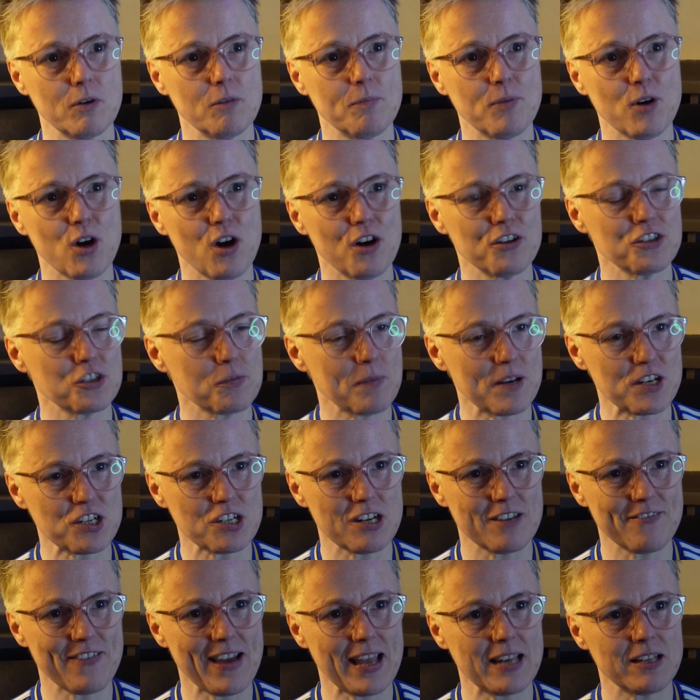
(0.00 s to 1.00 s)
We'll put on
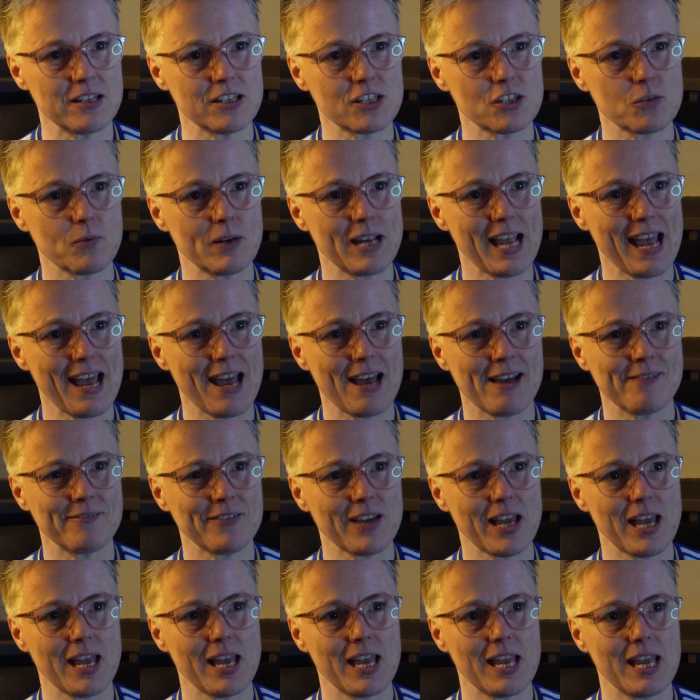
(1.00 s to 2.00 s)
special events. We
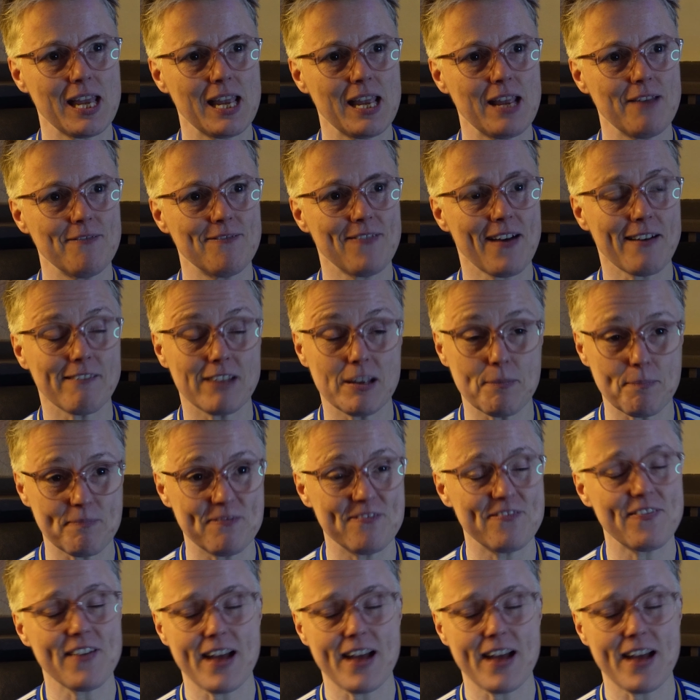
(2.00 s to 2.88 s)
have a very,